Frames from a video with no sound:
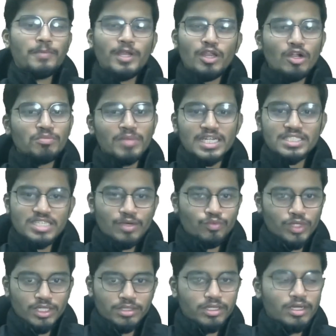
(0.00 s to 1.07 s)
April or March I
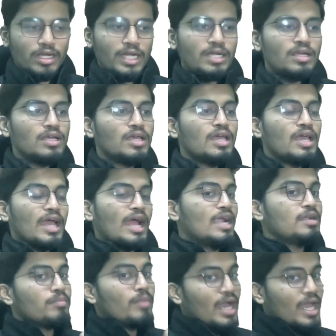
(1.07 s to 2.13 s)
worked there, right?
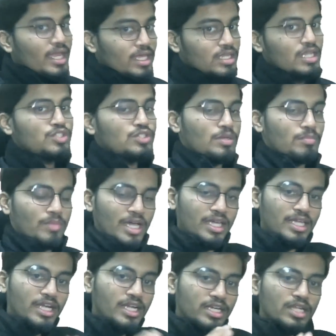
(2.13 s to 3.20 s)
And
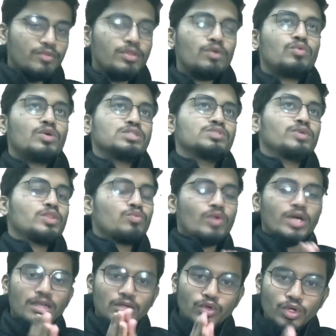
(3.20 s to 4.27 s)
my interview was with
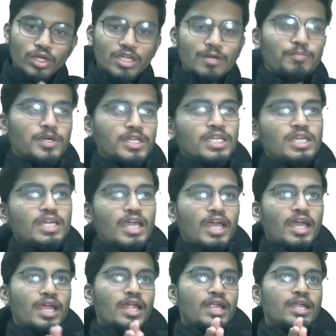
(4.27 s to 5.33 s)
one good company,
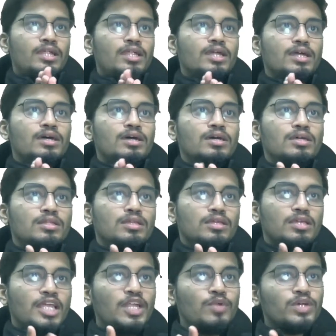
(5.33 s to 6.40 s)
and
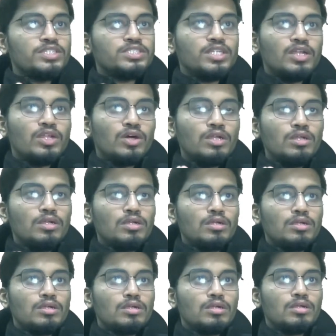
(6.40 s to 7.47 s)
it was done on,
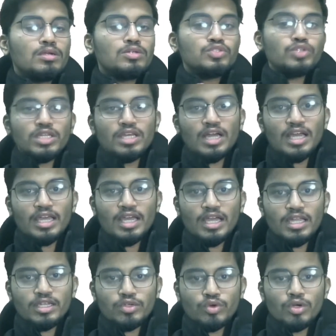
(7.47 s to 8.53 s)
sorry,
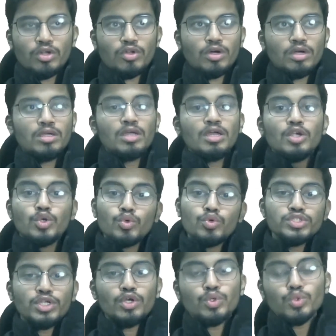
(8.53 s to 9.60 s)
I told wrong,
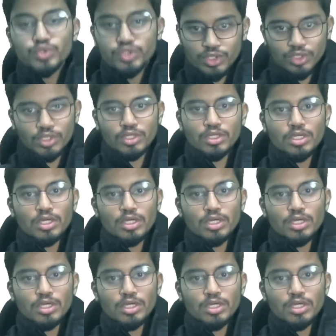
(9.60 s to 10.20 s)
2020,